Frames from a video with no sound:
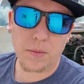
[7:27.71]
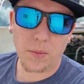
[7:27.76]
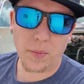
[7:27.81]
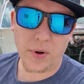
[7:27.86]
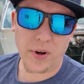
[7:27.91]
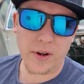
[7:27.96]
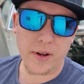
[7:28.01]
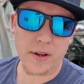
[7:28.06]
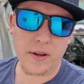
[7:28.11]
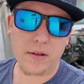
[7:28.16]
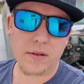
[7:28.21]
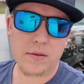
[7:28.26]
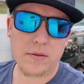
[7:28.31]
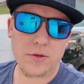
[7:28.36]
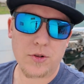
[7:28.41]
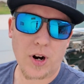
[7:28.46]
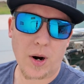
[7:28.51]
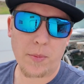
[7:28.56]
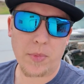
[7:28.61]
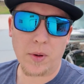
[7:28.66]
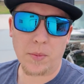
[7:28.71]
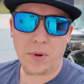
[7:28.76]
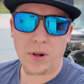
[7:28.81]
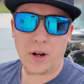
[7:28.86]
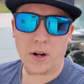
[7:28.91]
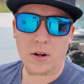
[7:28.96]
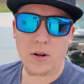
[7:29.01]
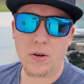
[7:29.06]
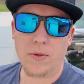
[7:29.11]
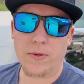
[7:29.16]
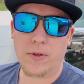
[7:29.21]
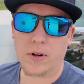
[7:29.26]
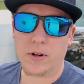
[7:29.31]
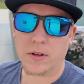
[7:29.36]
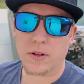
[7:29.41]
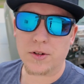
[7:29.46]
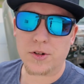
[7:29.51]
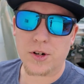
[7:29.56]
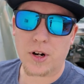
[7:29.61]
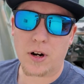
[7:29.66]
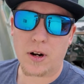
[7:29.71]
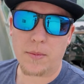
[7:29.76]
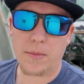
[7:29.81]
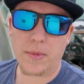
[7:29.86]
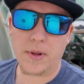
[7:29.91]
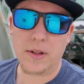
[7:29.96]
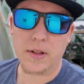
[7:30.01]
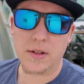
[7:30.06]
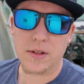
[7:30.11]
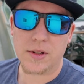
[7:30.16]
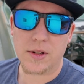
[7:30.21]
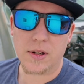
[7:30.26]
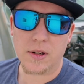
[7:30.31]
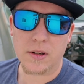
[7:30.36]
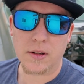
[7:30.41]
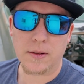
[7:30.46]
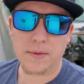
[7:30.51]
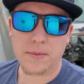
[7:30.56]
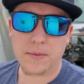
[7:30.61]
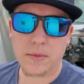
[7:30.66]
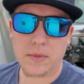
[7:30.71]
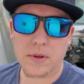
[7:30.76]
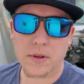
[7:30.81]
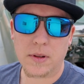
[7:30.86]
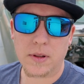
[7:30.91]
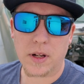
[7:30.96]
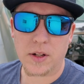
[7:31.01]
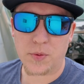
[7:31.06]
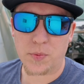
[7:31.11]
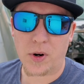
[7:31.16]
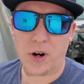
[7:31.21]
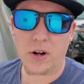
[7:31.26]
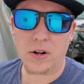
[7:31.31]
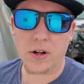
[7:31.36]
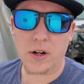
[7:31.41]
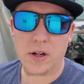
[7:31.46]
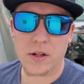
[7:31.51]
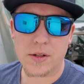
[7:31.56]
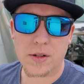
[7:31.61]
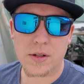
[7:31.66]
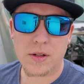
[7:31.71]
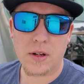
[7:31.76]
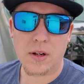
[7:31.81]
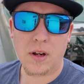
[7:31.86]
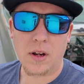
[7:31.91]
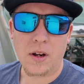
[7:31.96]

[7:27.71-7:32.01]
but dropping the block over at the shop is that's progress.